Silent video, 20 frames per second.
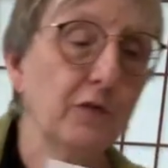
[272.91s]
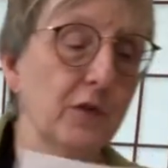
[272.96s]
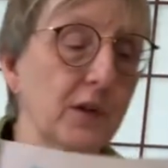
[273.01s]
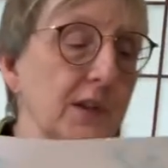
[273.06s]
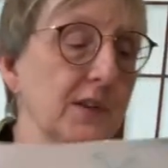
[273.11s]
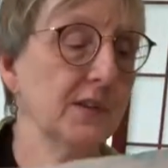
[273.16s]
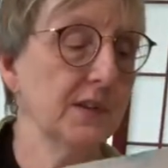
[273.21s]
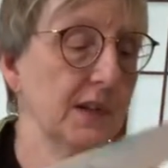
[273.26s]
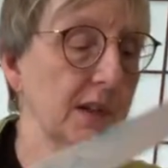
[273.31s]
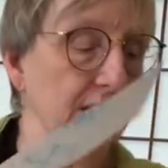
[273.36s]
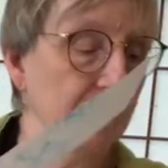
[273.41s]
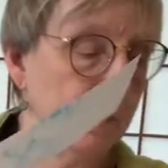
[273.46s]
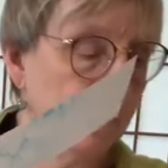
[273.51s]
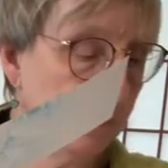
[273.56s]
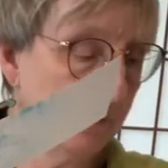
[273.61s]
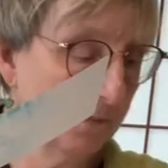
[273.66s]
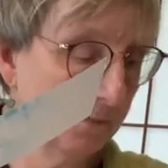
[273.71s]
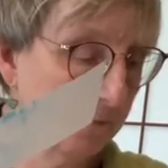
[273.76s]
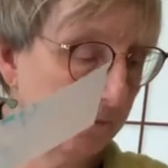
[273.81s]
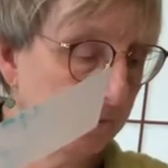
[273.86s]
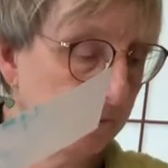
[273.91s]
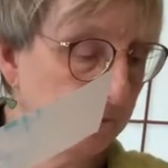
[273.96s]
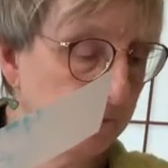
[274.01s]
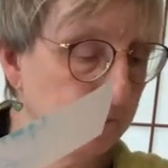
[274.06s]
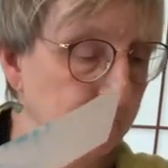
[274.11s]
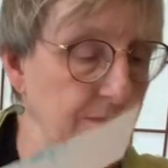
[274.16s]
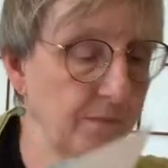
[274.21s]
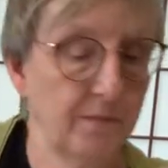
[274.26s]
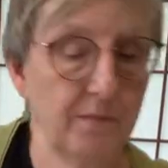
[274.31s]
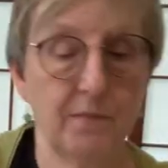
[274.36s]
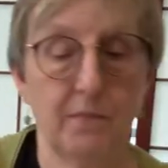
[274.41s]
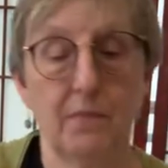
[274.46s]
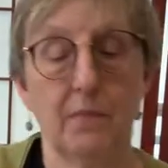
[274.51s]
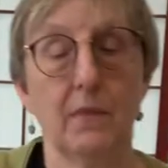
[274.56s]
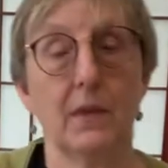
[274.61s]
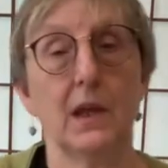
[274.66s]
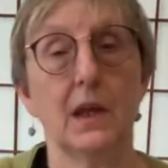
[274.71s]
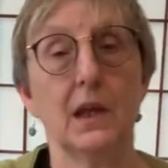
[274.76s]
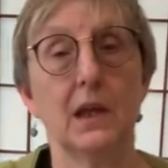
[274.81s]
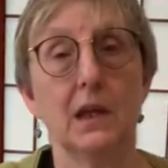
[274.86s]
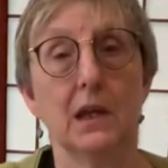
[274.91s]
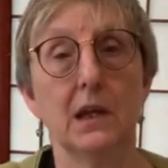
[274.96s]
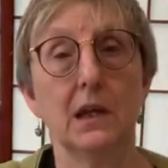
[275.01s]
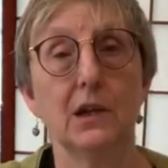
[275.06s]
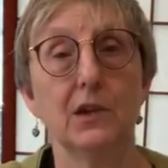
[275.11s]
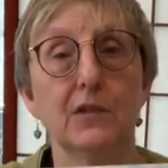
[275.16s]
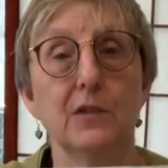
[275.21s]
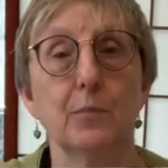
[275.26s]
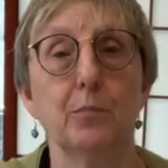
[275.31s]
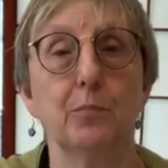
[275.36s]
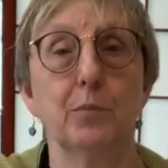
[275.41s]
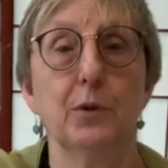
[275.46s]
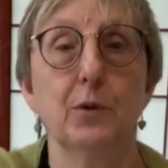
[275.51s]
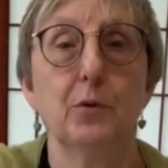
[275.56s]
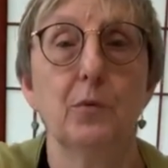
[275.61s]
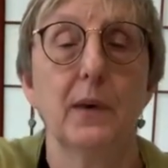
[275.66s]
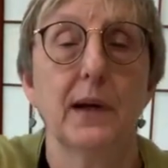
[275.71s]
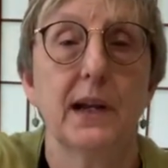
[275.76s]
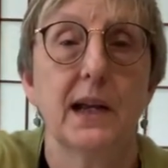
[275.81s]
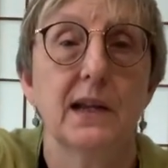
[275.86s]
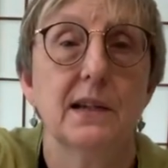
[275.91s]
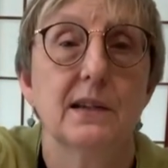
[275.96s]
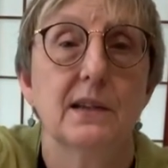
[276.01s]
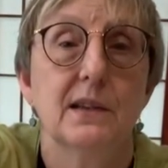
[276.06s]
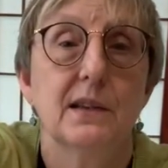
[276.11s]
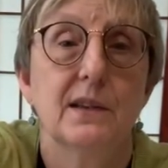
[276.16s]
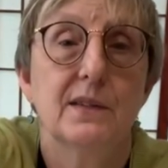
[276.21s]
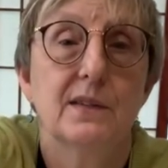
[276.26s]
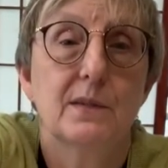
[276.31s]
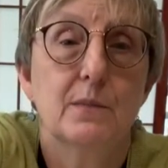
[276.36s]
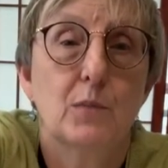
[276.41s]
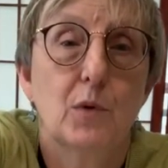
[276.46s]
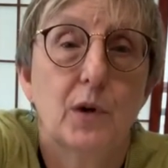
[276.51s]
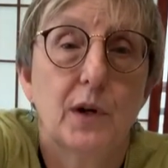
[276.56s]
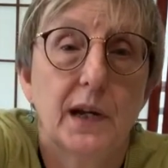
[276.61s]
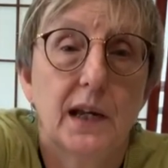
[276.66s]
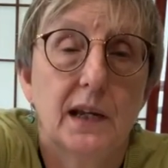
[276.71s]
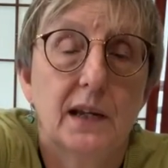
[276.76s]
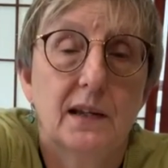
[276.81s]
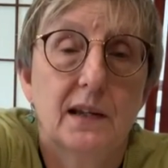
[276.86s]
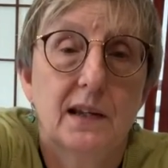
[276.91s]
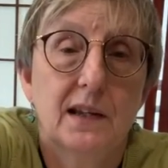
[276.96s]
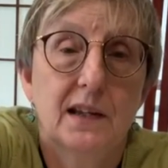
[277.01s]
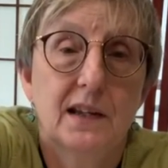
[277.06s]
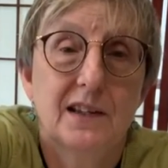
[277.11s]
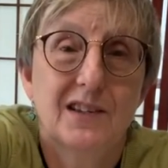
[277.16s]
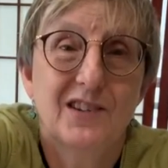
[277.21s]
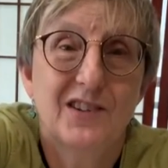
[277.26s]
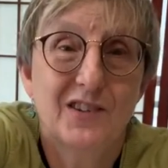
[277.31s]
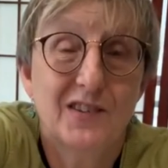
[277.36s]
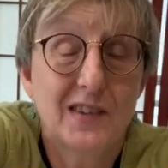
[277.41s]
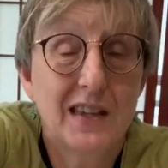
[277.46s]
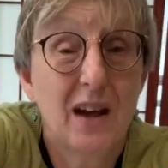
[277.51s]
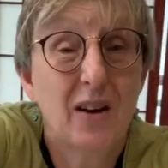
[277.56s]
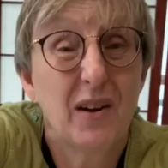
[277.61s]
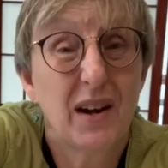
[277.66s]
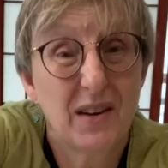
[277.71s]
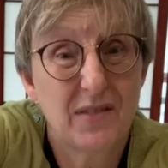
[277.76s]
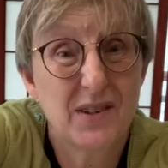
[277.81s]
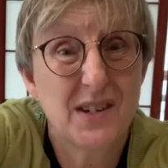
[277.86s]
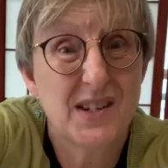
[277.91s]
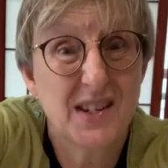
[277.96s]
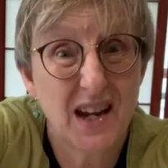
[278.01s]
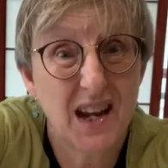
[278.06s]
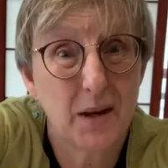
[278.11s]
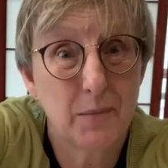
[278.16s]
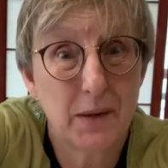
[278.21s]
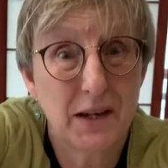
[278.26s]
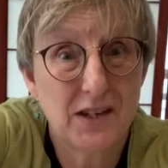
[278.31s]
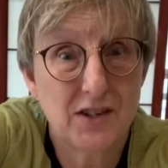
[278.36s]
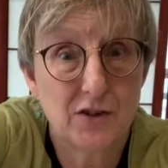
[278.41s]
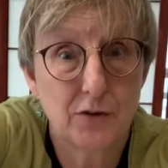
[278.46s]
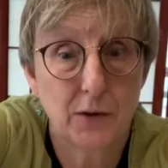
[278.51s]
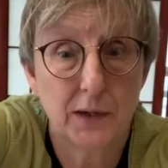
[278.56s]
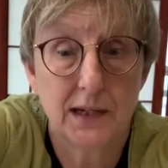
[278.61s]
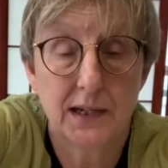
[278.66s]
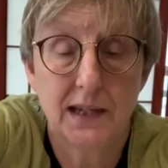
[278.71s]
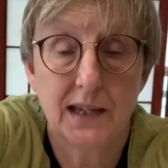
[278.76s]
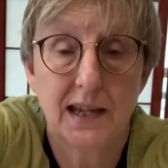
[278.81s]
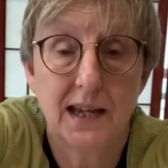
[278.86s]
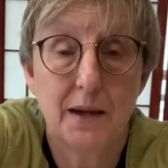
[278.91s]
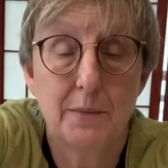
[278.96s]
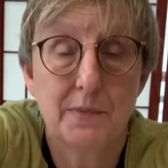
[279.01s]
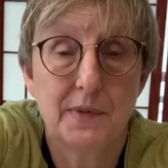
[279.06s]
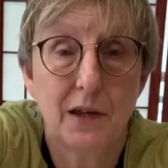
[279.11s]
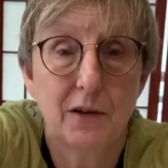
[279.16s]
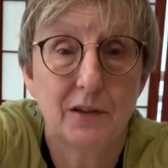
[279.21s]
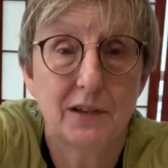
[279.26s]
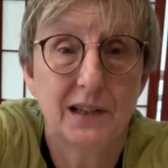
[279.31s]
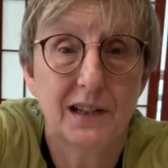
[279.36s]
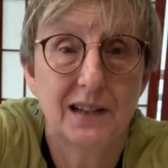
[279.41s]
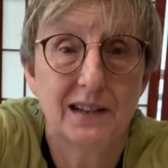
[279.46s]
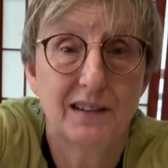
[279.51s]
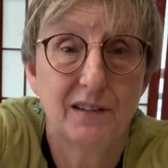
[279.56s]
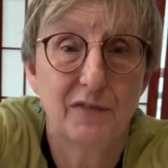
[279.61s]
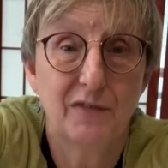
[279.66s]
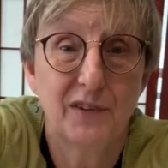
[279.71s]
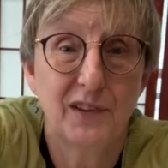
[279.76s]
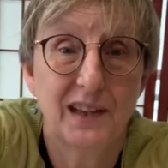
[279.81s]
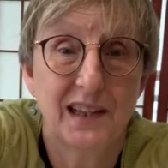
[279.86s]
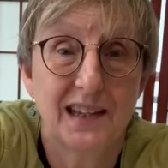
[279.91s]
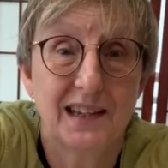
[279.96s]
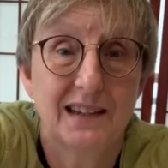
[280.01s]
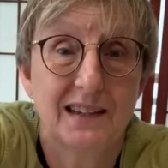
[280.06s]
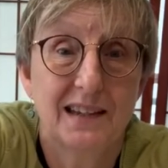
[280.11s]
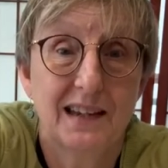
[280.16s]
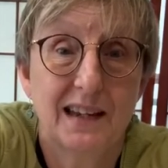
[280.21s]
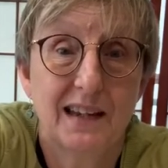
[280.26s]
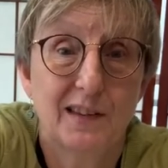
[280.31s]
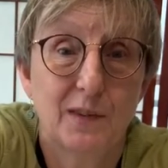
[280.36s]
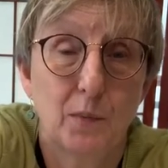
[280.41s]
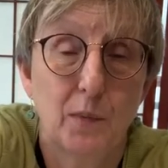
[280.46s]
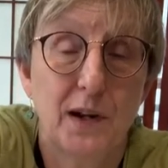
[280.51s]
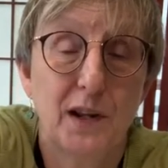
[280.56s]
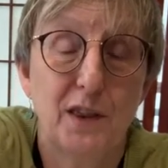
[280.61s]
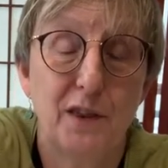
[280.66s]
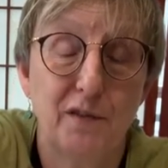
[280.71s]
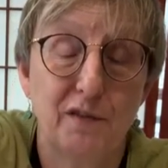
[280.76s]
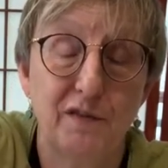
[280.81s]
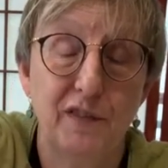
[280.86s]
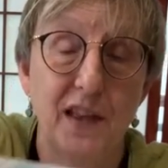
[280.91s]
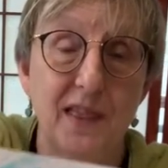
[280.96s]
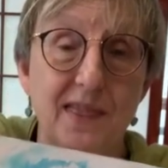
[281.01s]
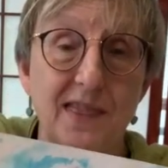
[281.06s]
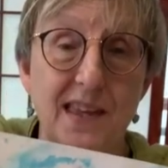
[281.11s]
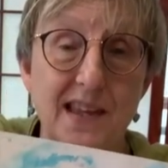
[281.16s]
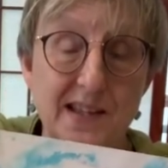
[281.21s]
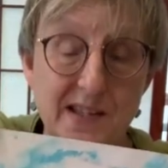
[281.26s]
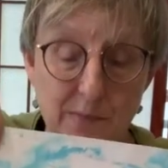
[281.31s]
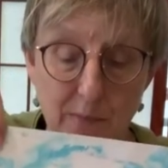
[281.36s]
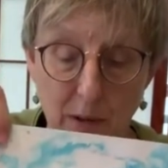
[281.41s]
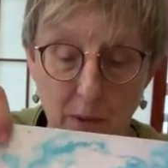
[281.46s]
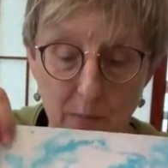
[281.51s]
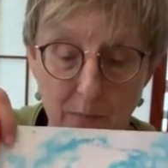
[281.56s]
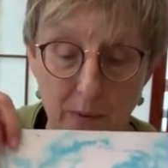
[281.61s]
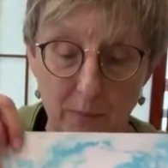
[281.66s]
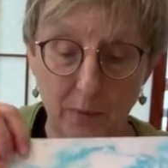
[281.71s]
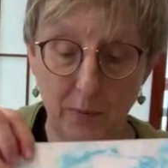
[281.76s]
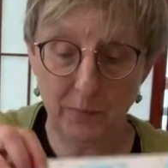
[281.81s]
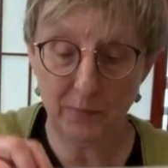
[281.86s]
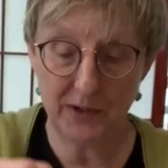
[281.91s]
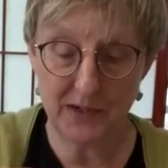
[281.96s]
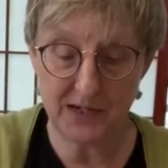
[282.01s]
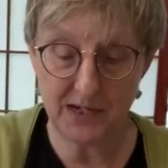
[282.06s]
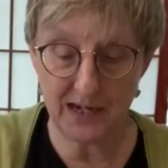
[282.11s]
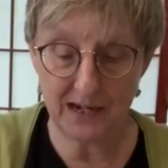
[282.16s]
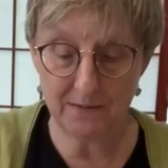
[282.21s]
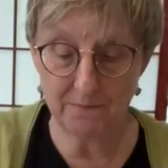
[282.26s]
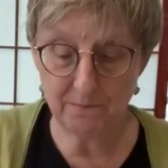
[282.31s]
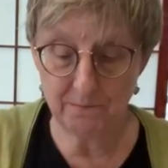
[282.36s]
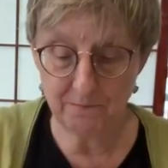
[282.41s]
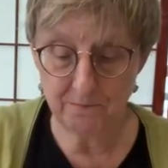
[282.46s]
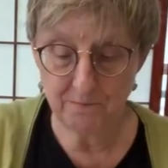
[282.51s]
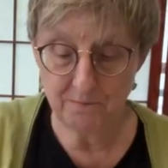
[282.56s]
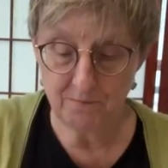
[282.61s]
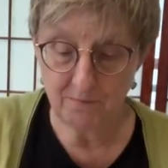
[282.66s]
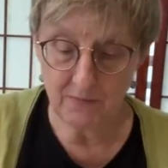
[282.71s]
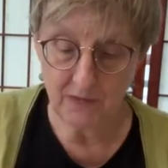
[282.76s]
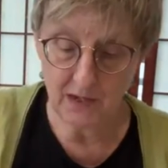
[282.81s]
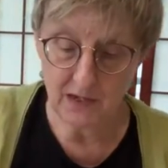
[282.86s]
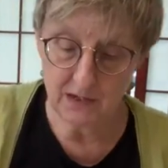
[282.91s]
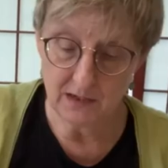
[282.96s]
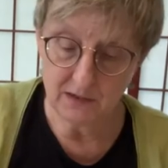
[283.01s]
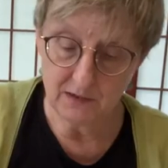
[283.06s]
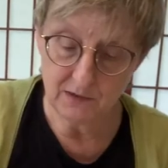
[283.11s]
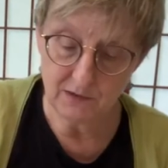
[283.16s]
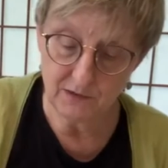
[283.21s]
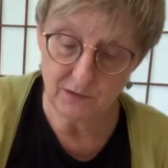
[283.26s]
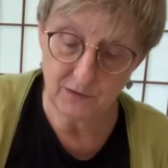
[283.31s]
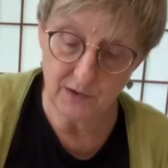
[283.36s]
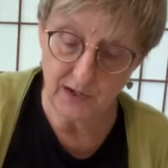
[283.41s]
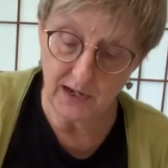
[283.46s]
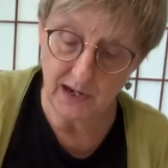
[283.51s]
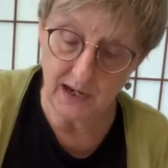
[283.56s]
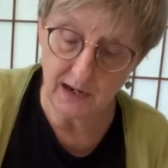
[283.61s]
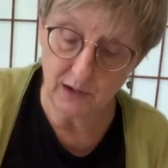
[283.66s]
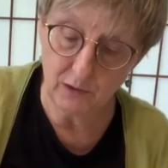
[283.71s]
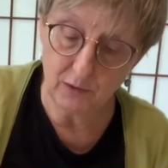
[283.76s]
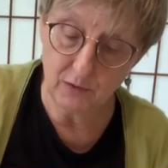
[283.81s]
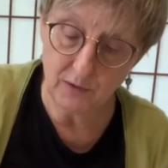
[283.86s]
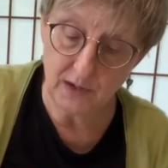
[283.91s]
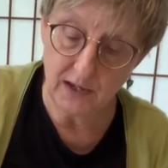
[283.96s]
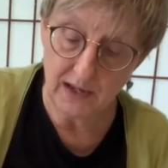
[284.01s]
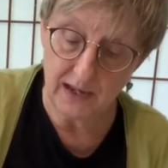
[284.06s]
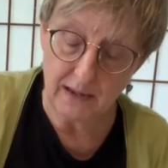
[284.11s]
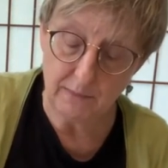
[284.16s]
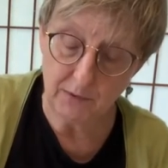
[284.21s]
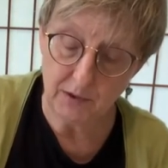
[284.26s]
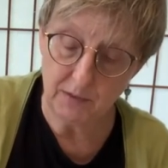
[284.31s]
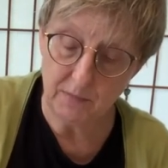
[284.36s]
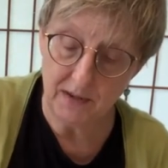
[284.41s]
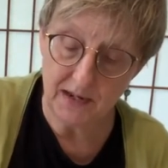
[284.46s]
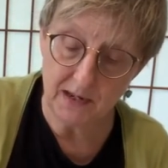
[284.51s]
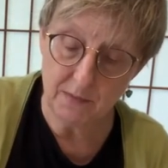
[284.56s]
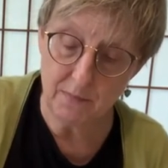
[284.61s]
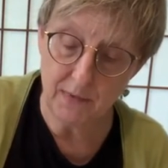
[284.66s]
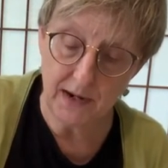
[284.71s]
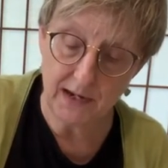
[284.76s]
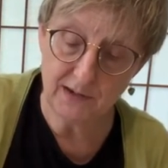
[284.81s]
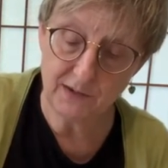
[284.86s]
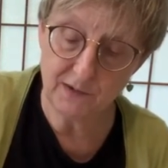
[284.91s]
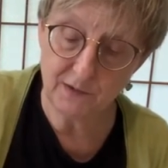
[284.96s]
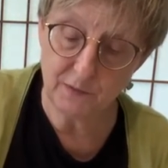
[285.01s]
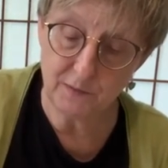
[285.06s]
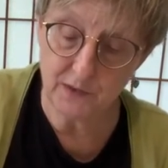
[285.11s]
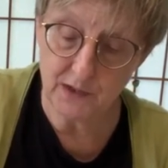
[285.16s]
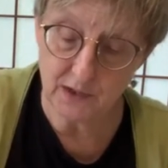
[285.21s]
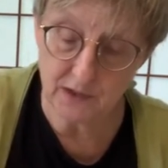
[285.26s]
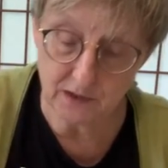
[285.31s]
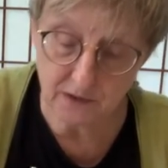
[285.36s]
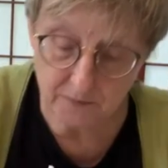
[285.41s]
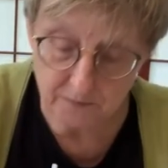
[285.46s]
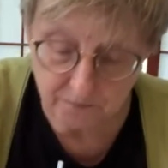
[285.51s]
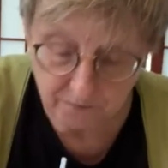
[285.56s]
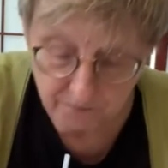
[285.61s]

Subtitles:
instance, here's a blue one I did this morning. Do you see how every time I do it, it comes out a little differently? It's one of the fun things about bubble printing. So now I'm going to make my sphere